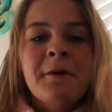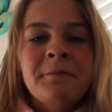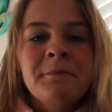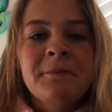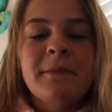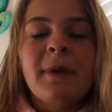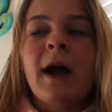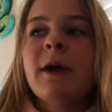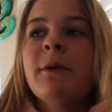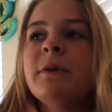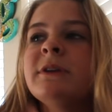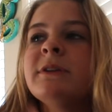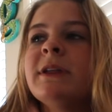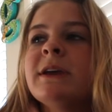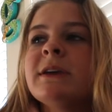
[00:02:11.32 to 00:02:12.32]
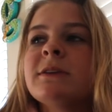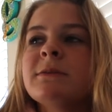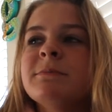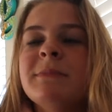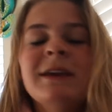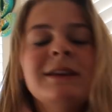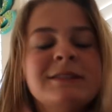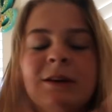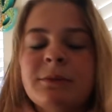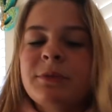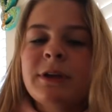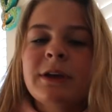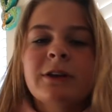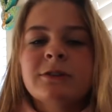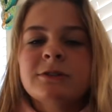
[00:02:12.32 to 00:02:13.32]
I want to like make
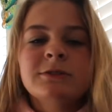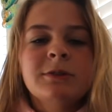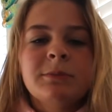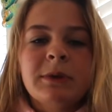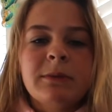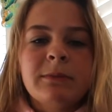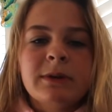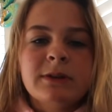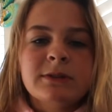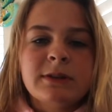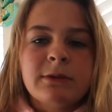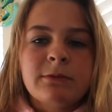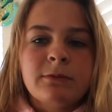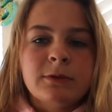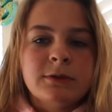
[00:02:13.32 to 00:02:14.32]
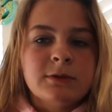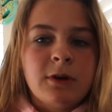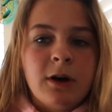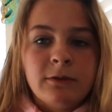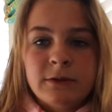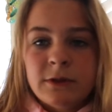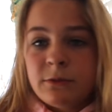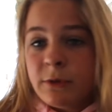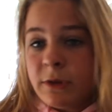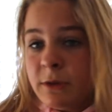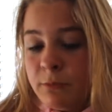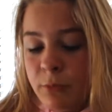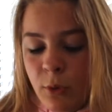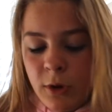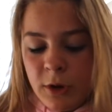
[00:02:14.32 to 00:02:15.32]
something or do something, because I was often really
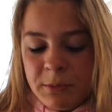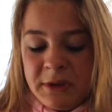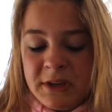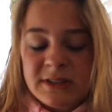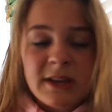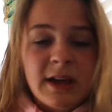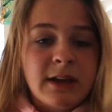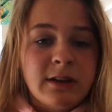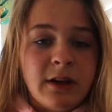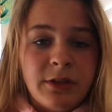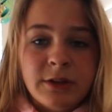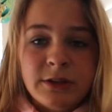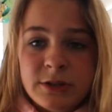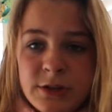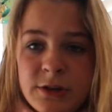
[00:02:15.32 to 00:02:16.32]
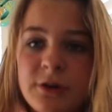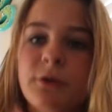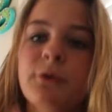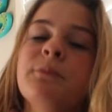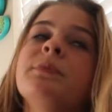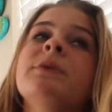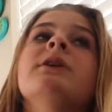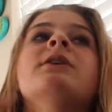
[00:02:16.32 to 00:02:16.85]
bored because I had nothing to do.